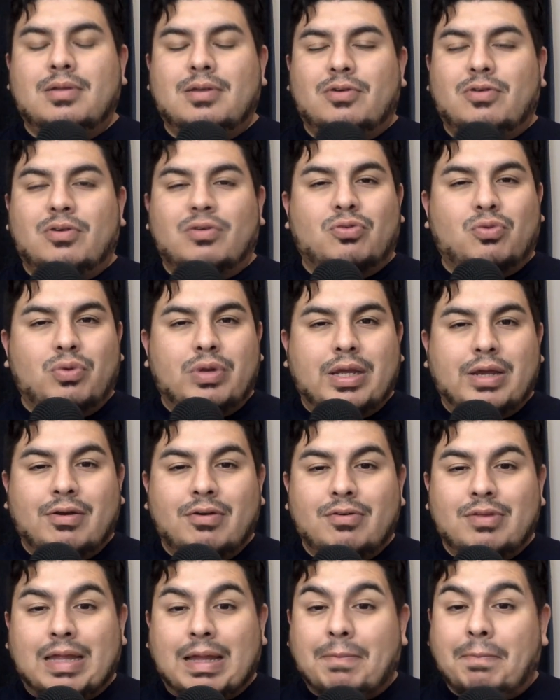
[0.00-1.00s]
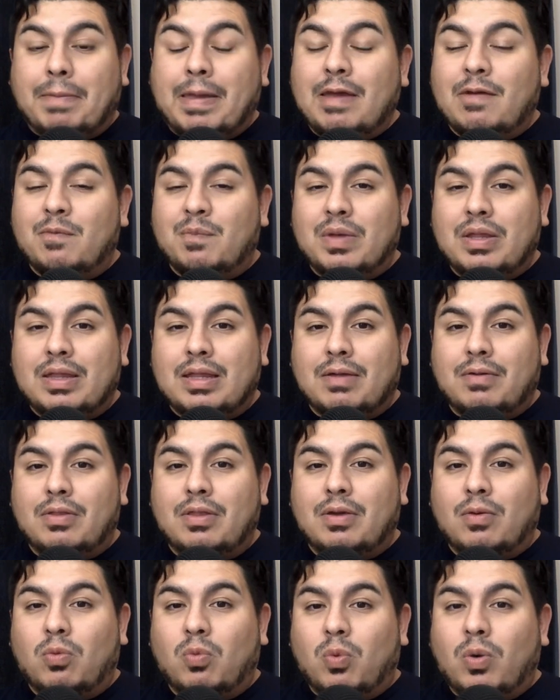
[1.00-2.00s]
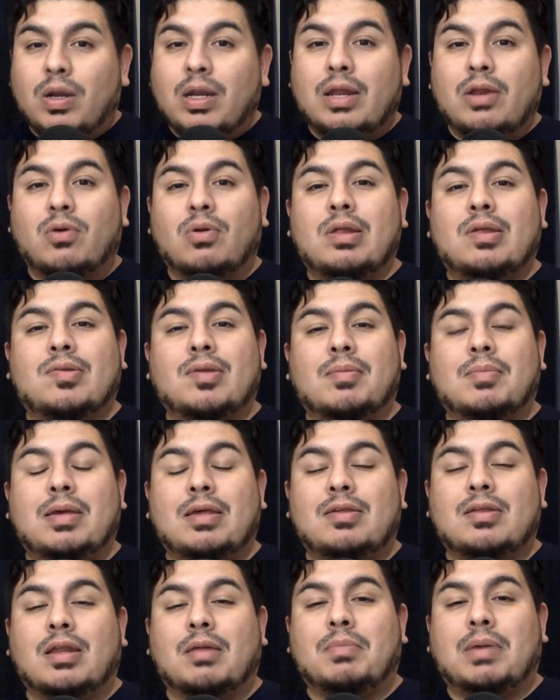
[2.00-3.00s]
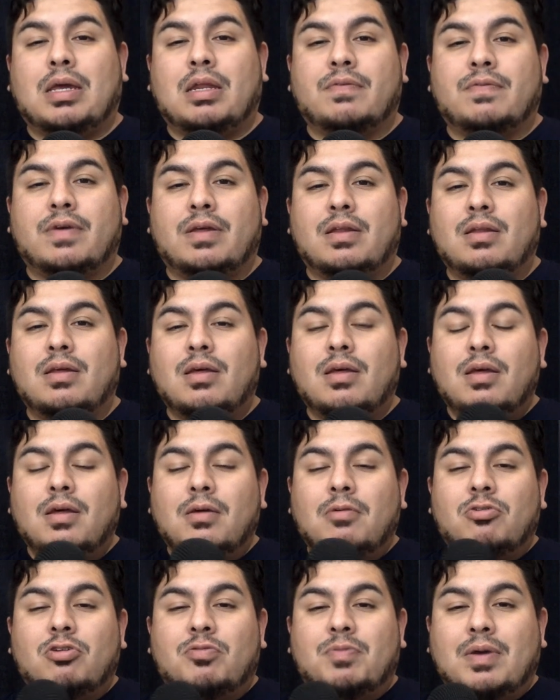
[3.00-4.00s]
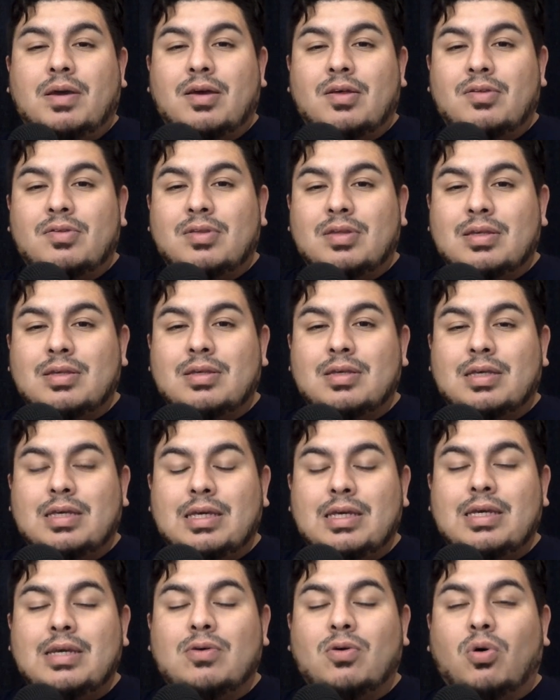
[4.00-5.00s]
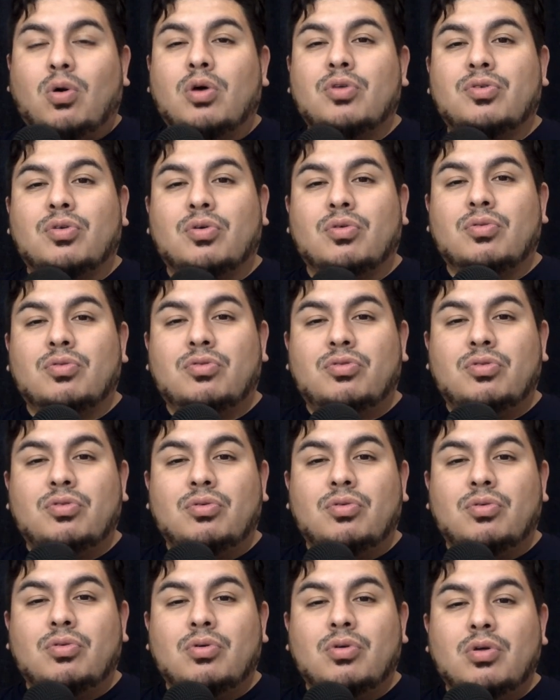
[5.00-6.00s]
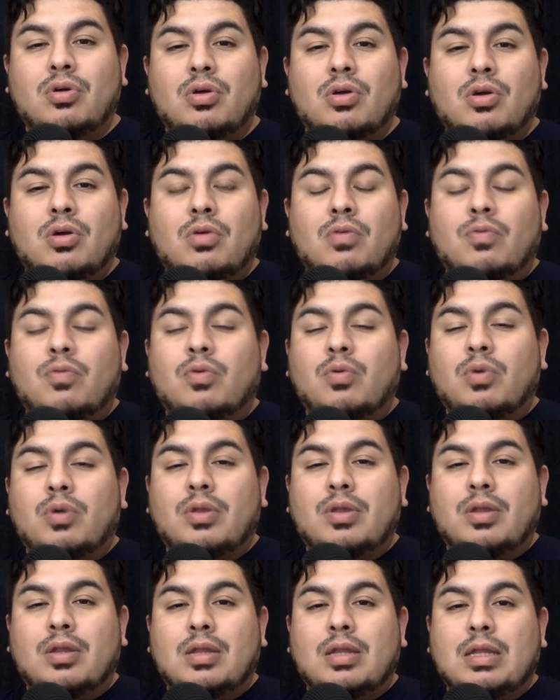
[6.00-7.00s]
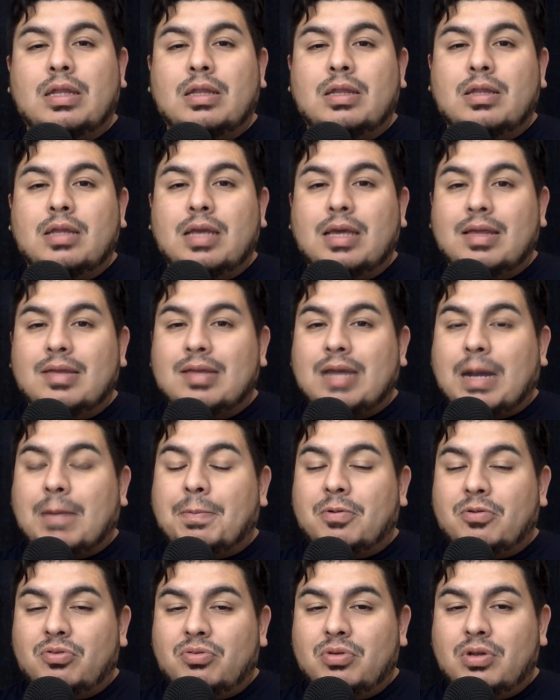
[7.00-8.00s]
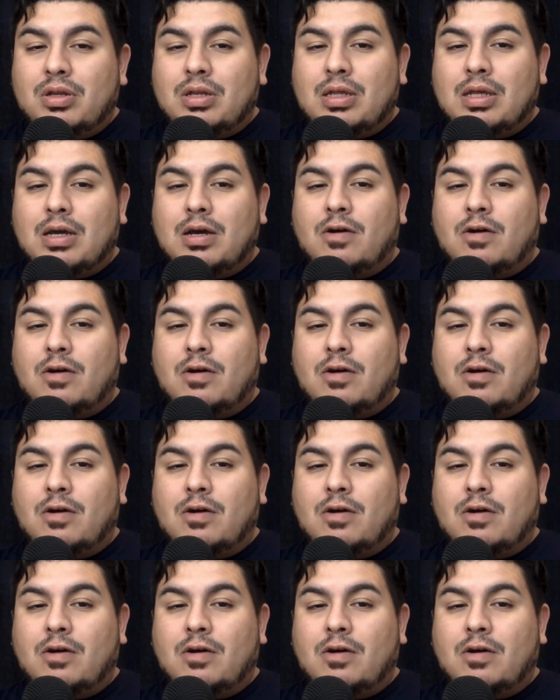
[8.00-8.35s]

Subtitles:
Chris Gutierrez, that may have been the one and only time he's in the main event, just because he also, too, ruined his opportunity